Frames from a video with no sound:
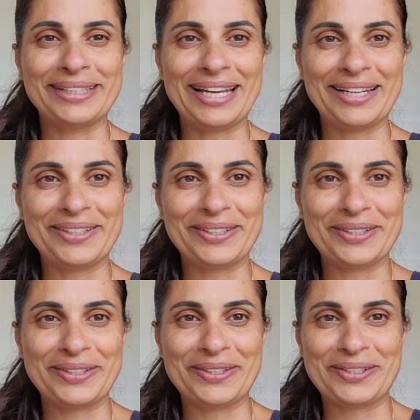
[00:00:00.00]

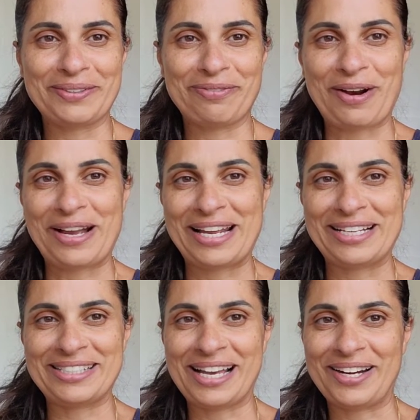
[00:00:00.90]
later,
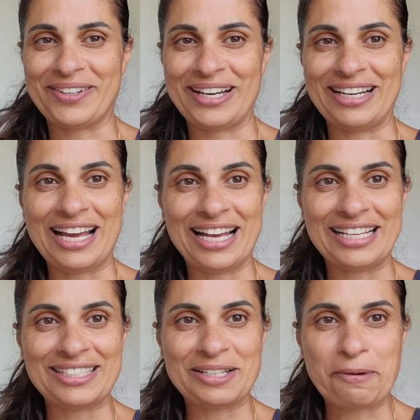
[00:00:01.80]
Friday, Saturday
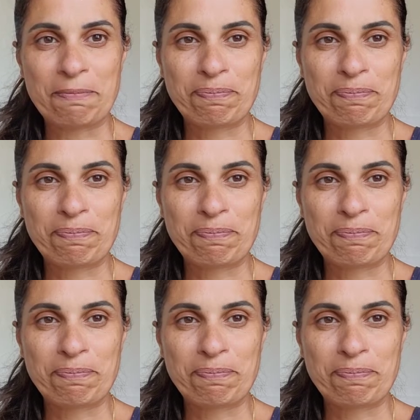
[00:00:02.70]
night,